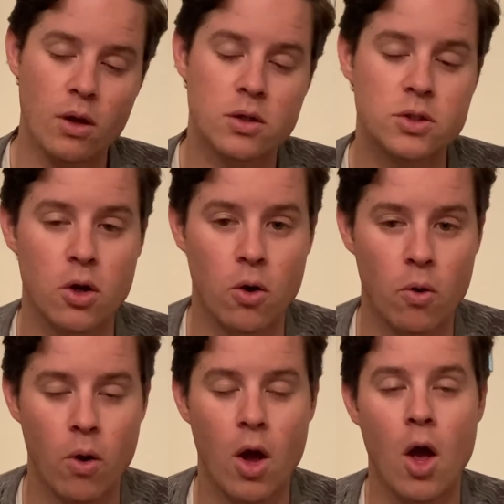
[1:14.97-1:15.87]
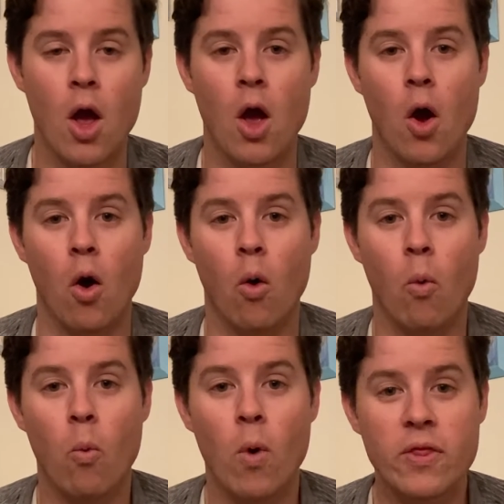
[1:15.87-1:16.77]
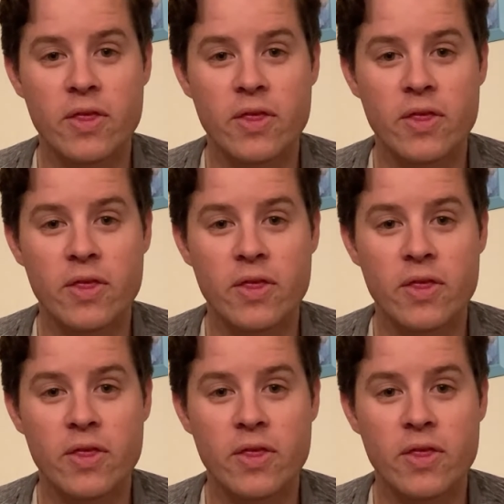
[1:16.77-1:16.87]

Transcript: So what